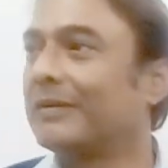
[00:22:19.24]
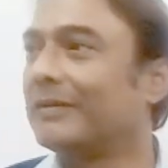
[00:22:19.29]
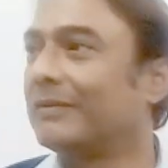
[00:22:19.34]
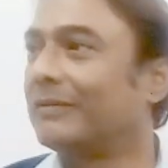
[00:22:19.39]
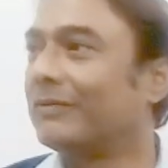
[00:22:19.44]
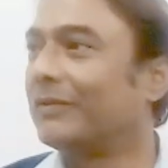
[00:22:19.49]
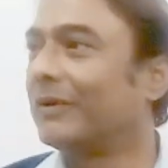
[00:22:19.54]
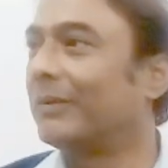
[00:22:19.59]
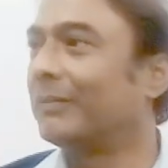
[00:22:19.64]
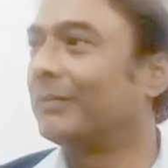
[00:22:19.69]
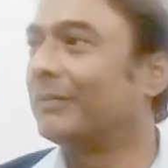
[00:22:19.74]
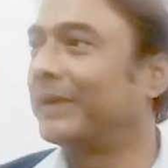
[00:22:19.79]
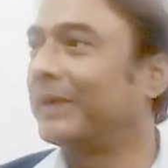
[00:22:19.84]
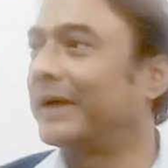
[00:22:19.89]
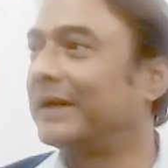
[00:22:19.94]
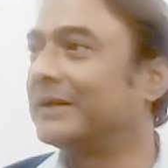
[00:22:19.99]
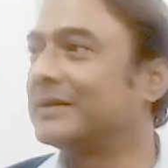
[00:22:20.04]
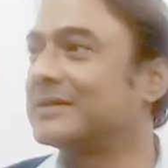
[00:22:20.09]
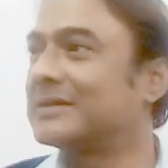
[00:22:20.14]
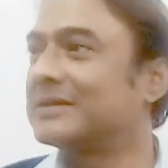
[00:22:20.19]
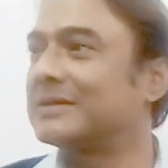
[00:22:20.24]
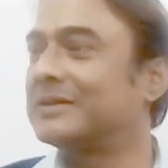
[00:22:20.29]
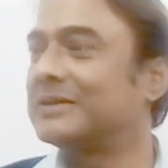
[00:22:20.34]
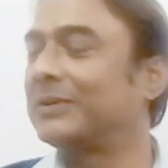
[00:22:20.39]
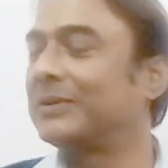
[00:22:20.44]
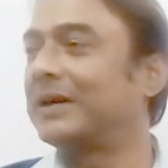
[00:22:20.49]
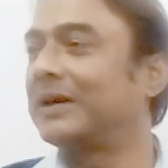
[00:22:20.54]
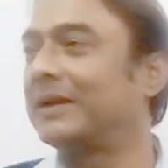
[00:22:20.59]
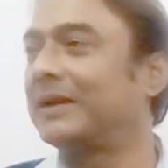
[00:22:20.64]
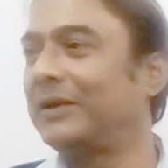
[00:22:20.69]
from bands, you
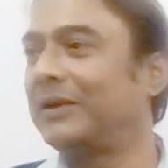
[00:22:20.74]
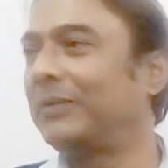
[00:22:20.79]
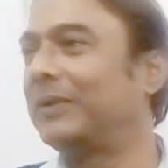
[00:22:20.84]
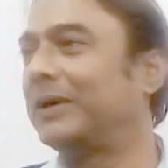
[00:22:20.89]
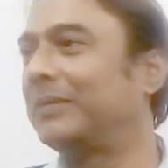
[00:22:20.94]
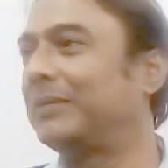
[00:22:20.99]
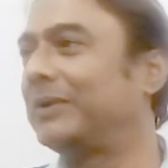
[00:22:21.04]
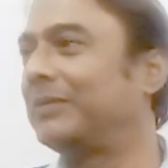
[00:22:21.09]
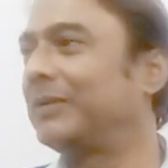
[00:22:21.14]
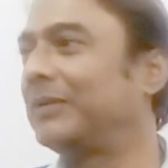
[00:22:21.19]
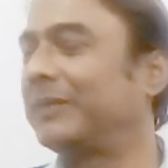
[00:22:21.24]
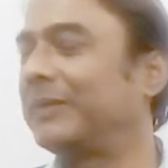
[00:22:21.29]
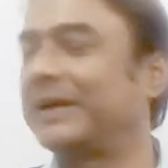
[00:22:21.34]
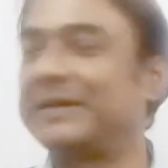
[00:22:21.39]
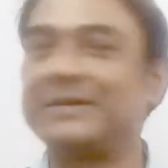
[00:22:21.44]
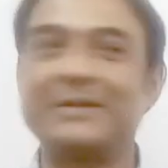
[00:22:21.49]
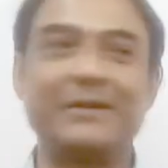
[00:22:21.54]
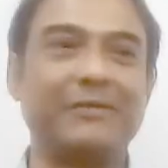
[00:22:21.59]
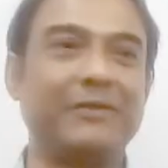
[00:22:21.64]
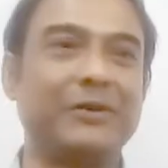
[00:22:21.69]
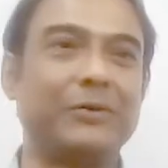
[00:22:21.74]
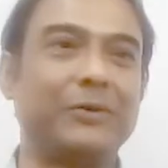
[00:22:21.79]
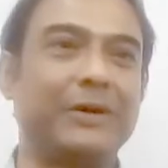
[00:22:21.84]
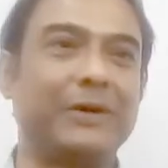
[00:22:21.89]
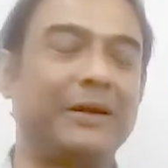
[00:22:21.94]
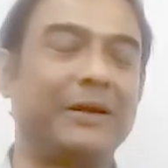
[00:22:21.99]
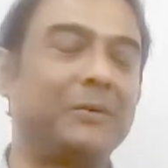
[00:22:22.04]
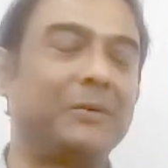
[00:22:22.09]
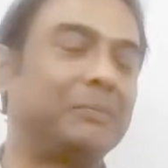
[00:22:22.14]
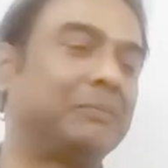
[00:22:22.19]
get anywhere between band 7 to
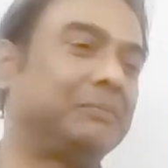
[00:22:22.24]
9.